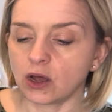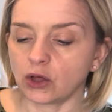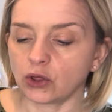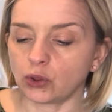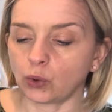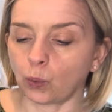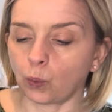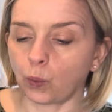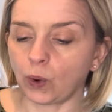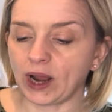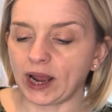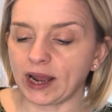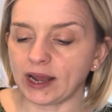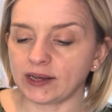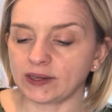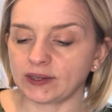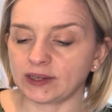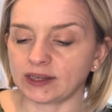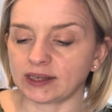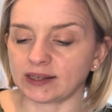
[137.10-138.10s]
The
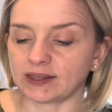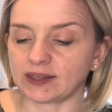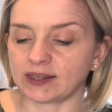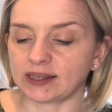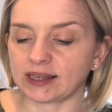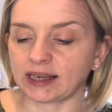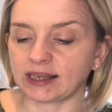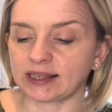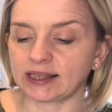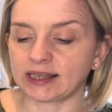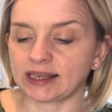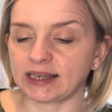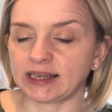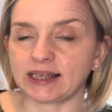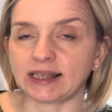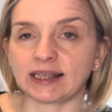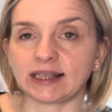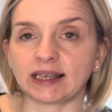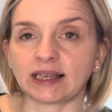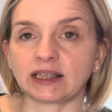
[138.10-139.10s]
waist 60 to
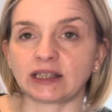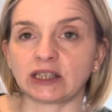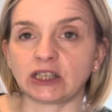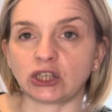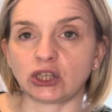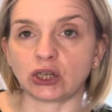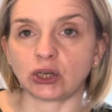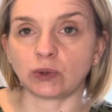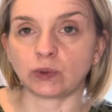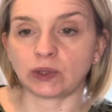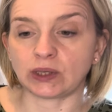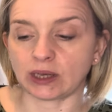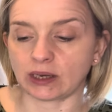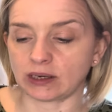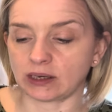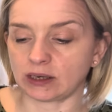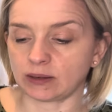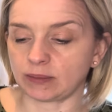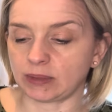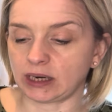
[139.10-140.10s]
62
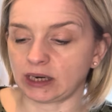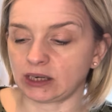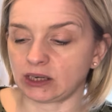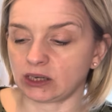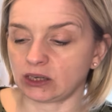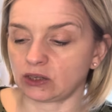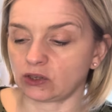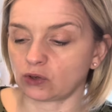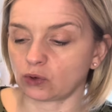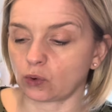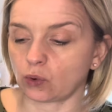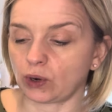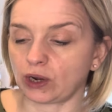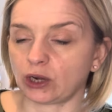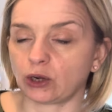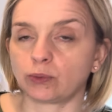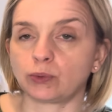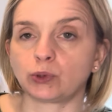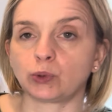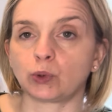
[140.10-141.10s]
centimeters going
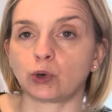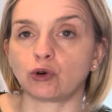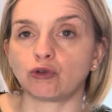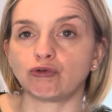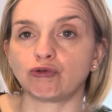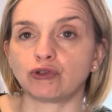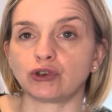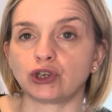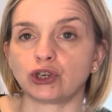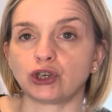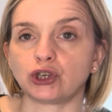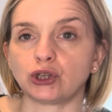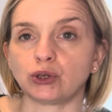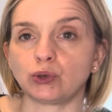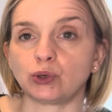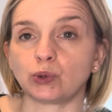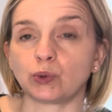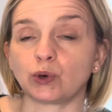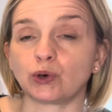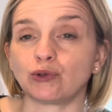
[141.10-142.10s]
up to 102
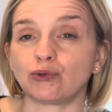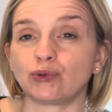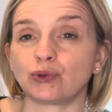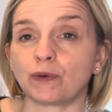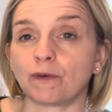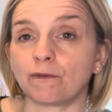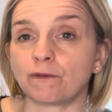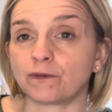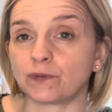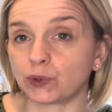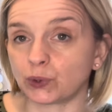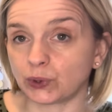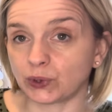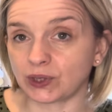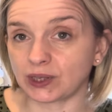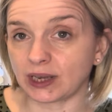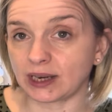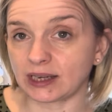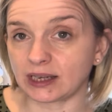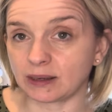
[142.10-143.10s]
to 104
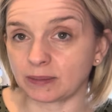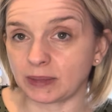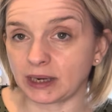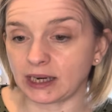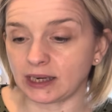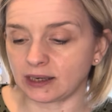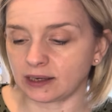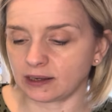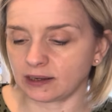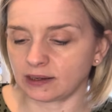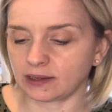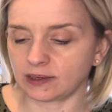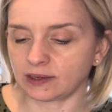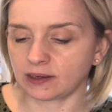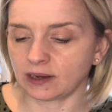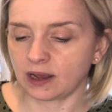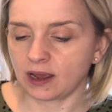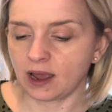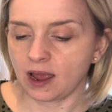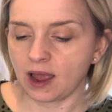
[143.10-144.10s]
centimeters.
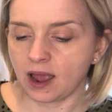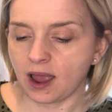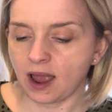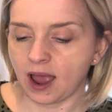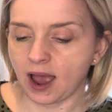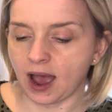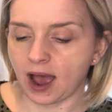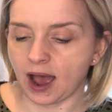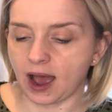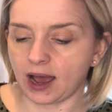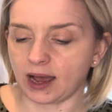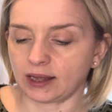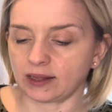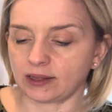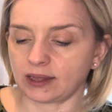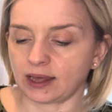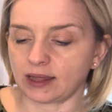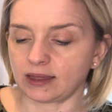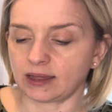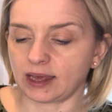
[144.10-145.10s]
And
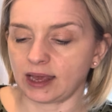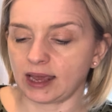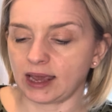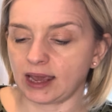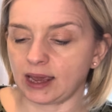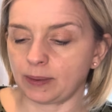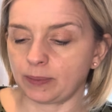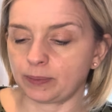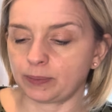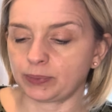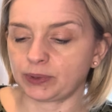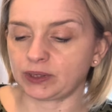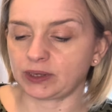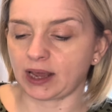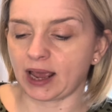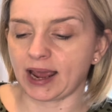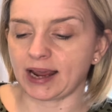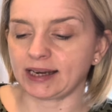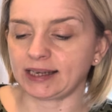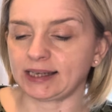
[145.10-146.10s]
then the hips
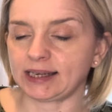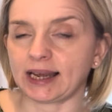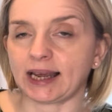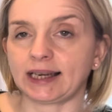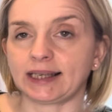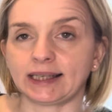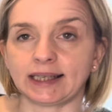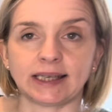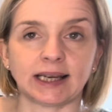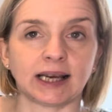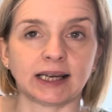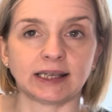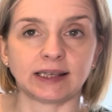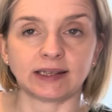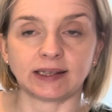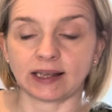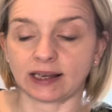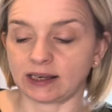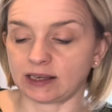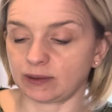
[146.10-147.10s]
88 to 90
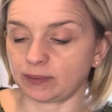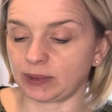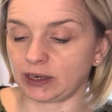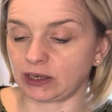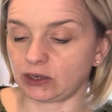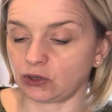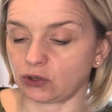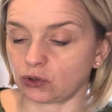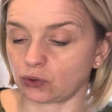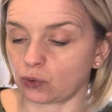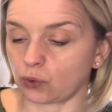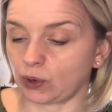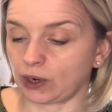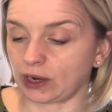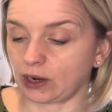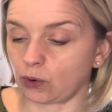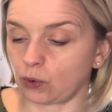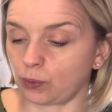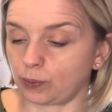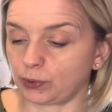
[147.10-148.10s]
centimeters
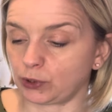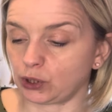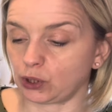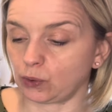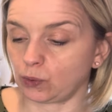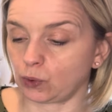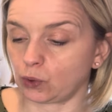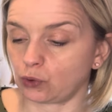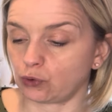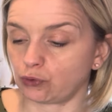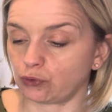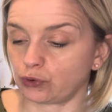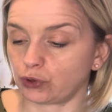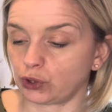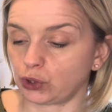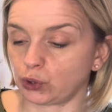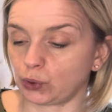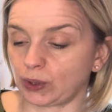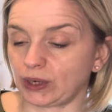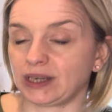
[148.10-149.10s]
going up to
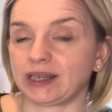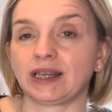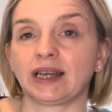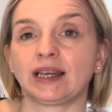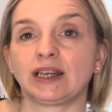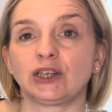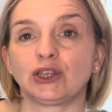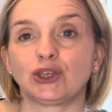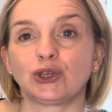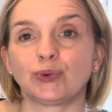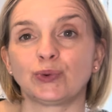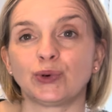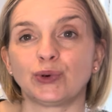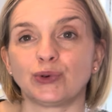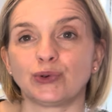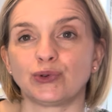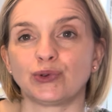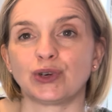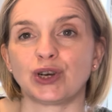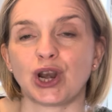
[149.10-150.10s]
128 to
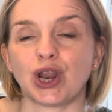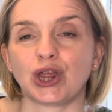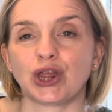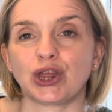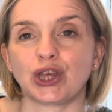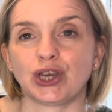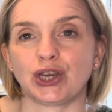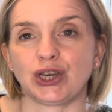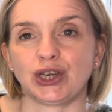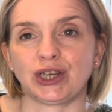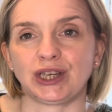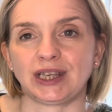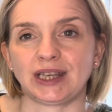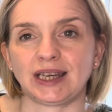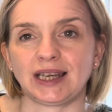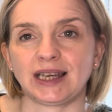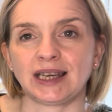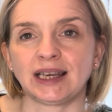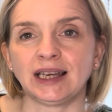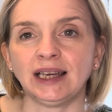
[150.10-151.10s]
130.